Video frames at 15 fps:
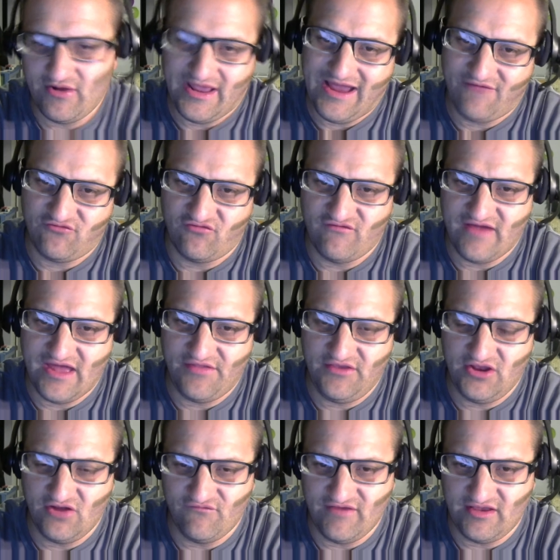After that, you
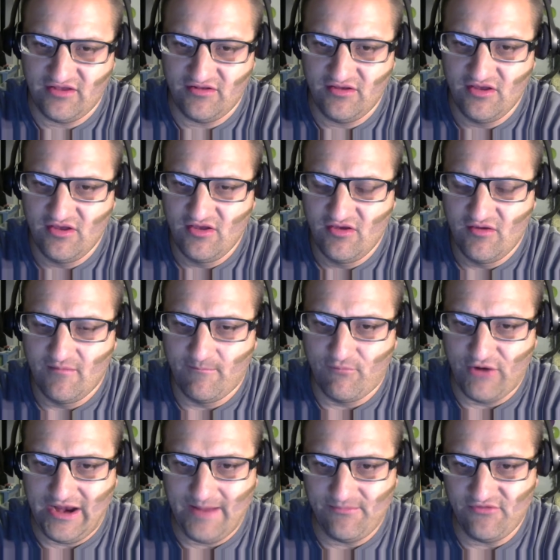know, they can
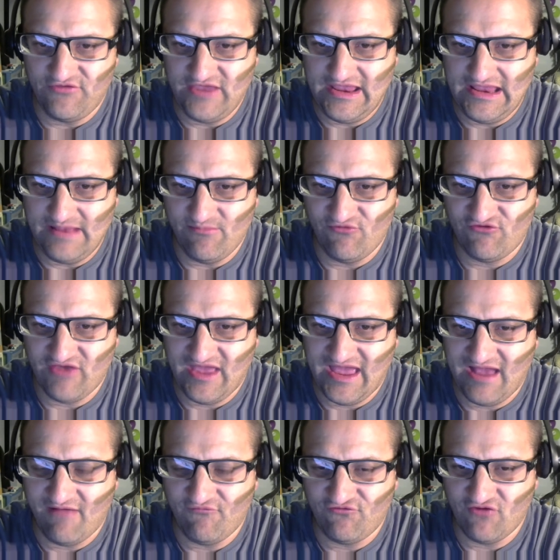break up the teams,
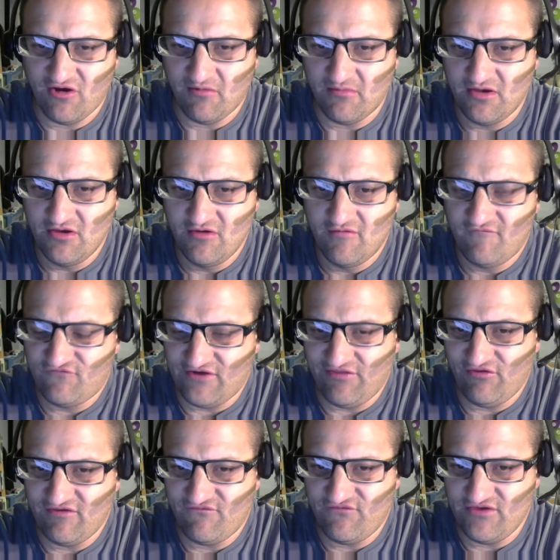have some
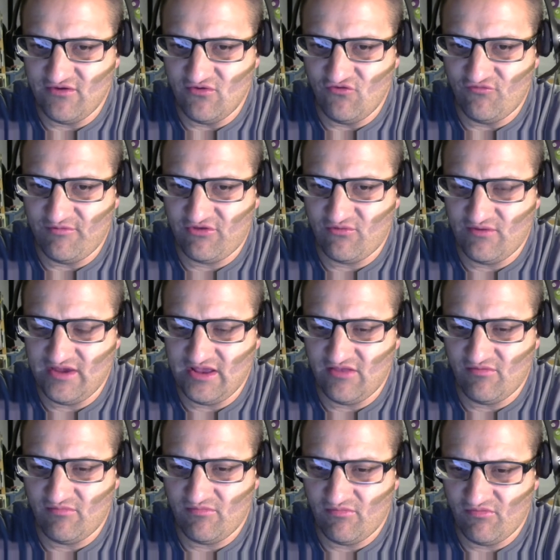friendly feuds
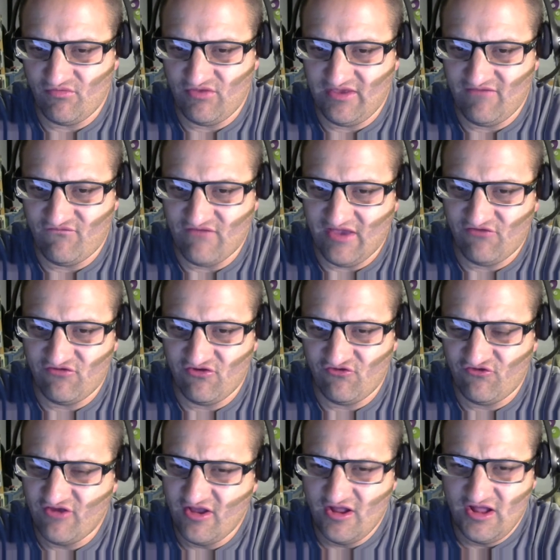between the faces.
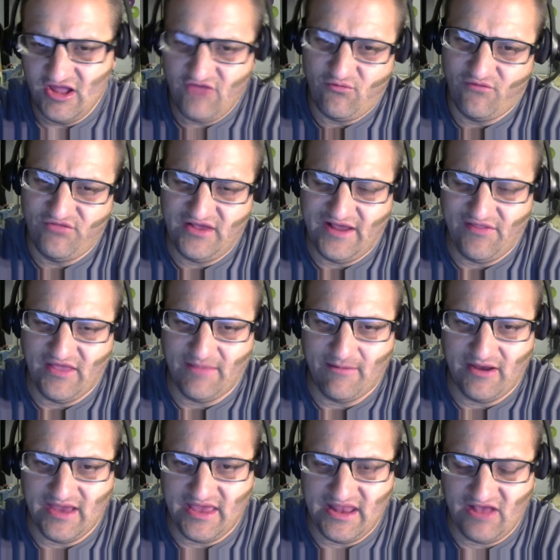It's one thing I like about
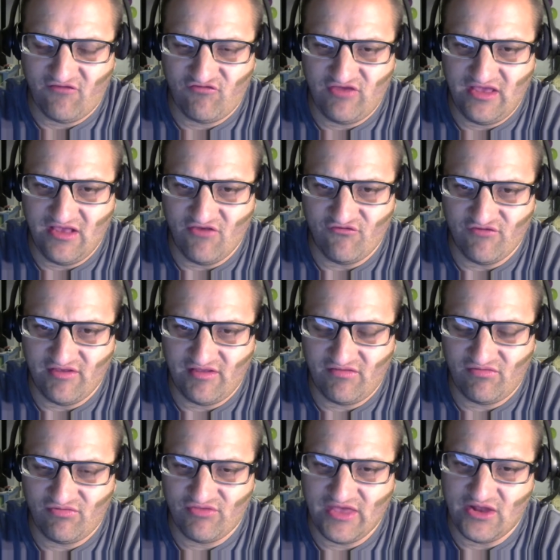NXT is that
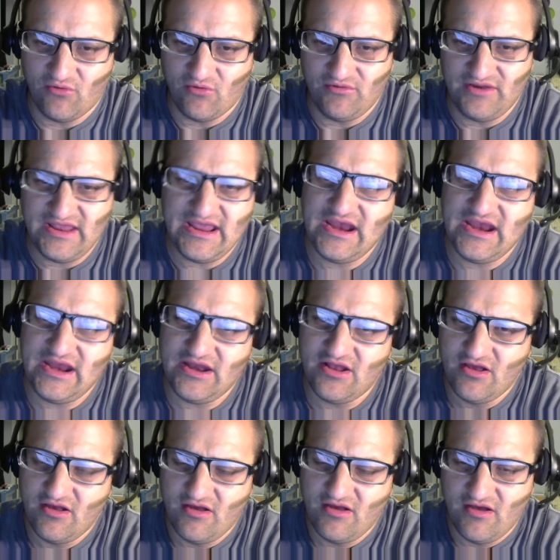they don't need
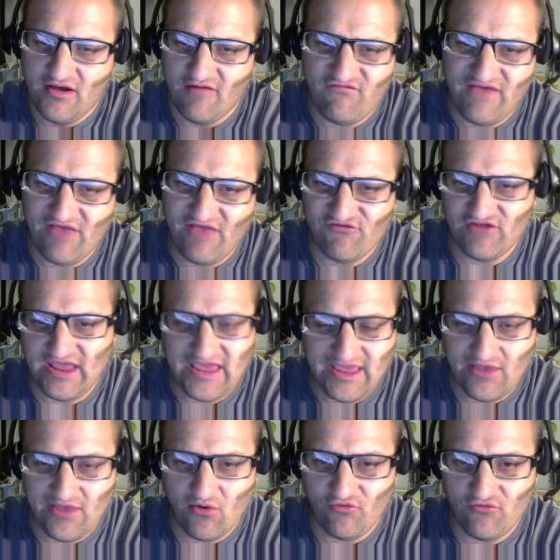a face and a
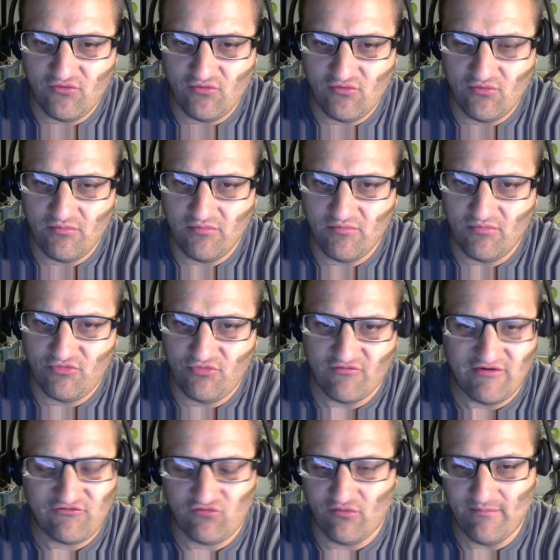heel to
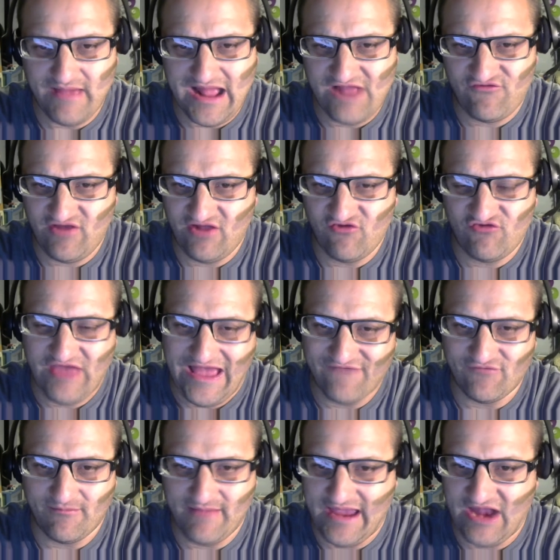wrestle a match. They can just have
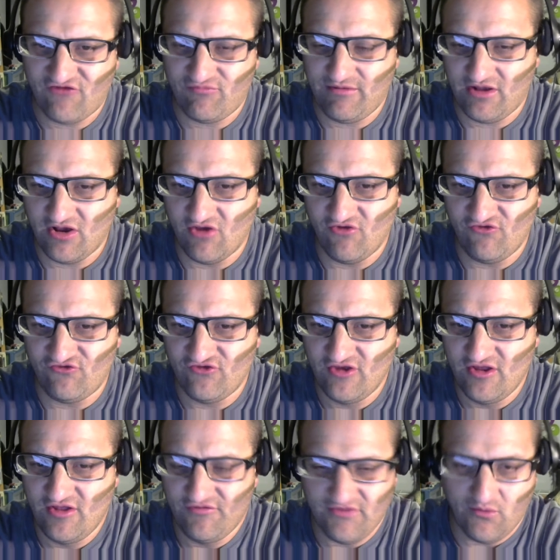a match because
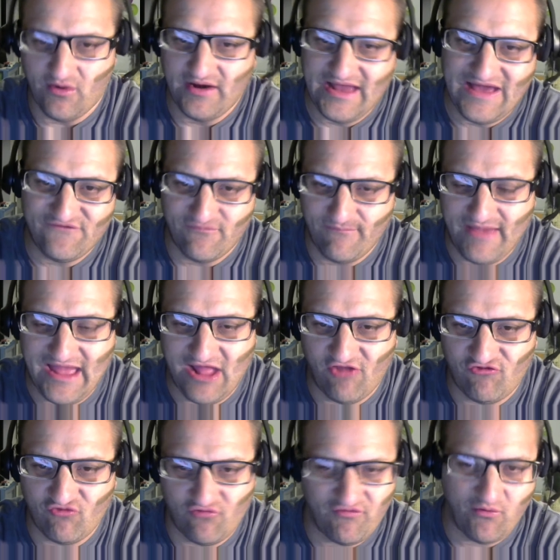they want to have a
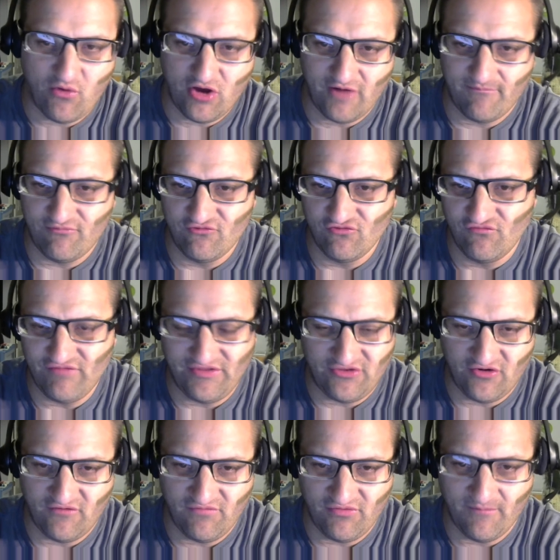match or they want to prove that
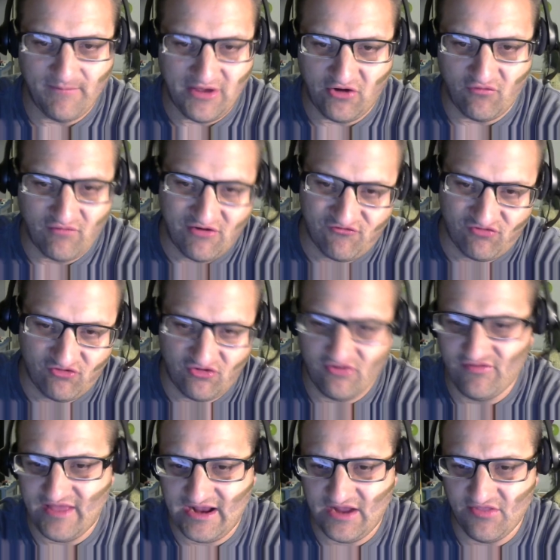they're the better wrestler,
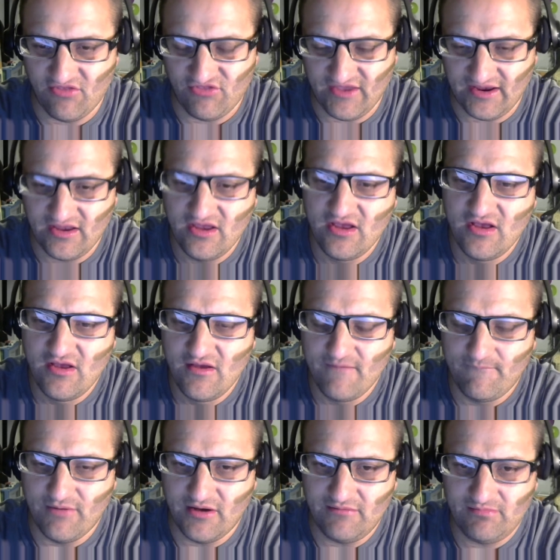that kind of thing.
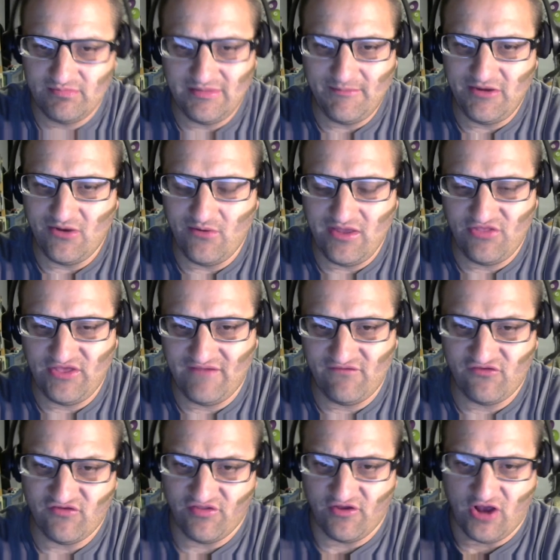But let me know what you think of this
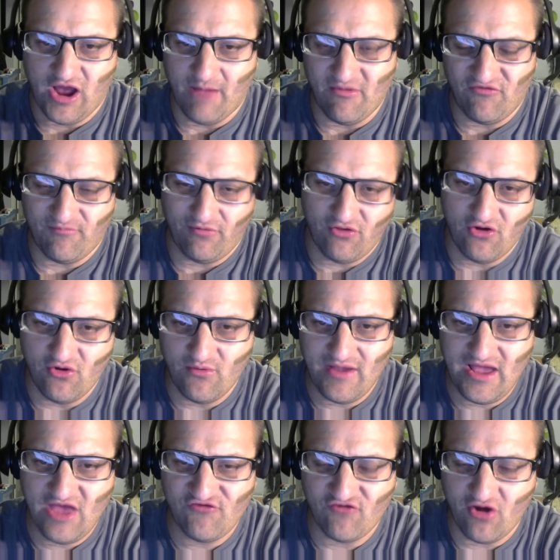in the comments below.
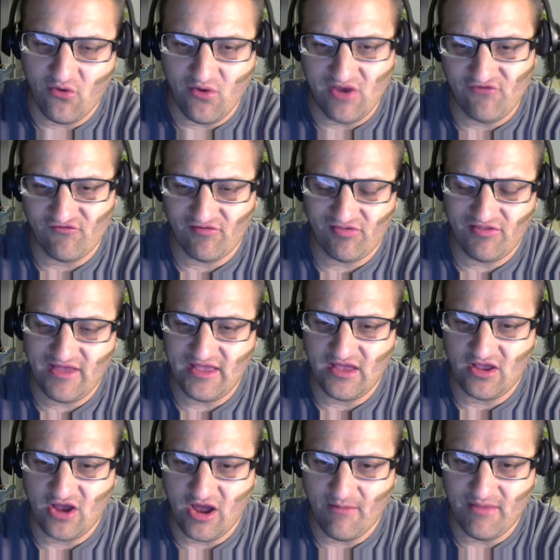As always, like,
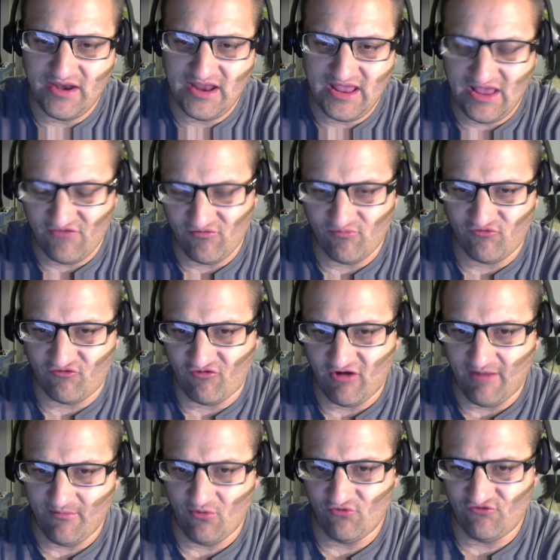comment, and subscribe,
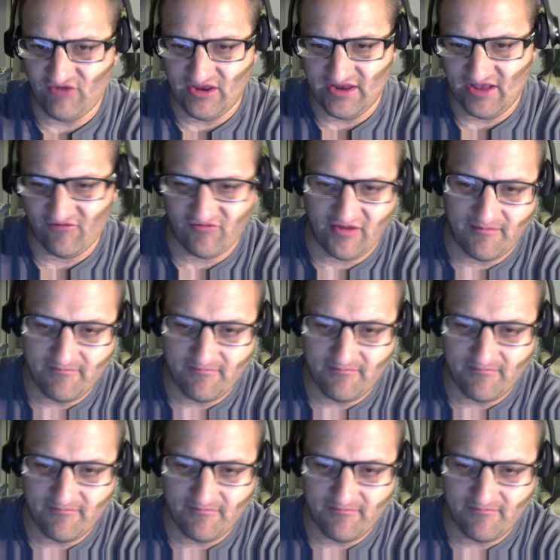and we'll see you next time.